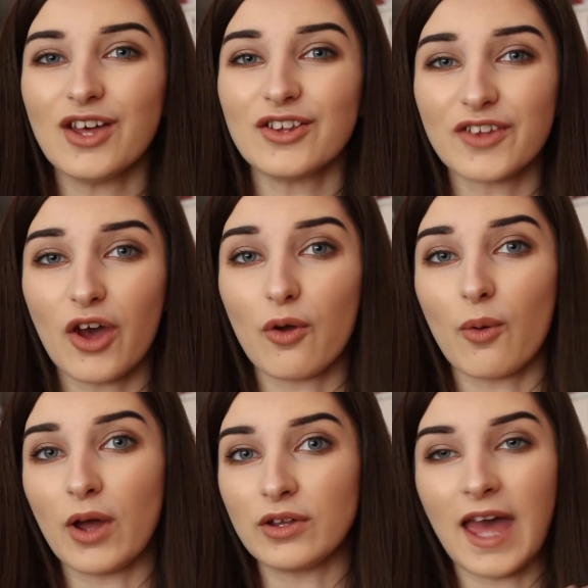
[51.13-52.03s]

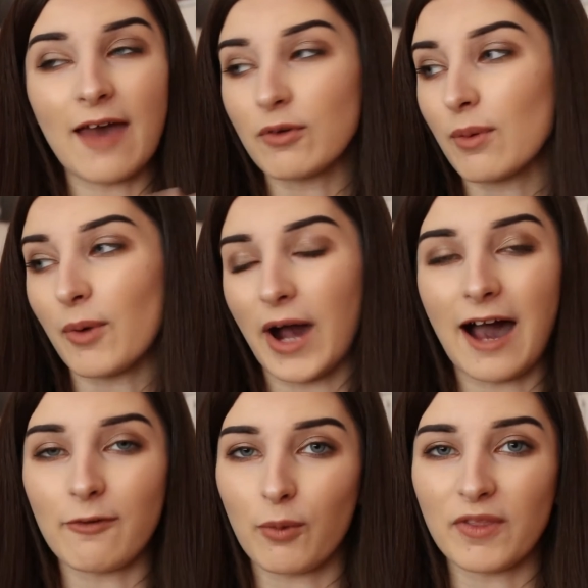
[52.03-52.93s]
so everyone will
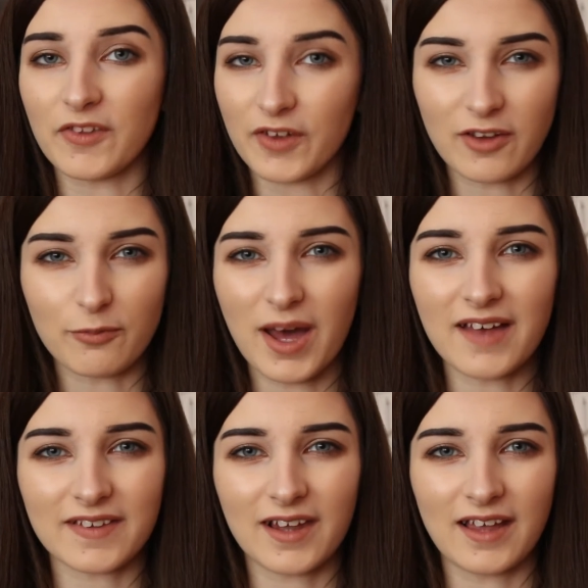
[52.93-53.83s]
have one that's kind of
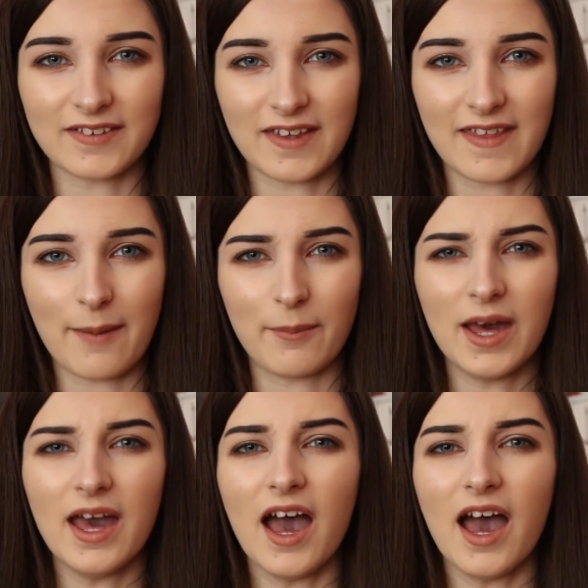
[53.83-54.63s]
personalised to them,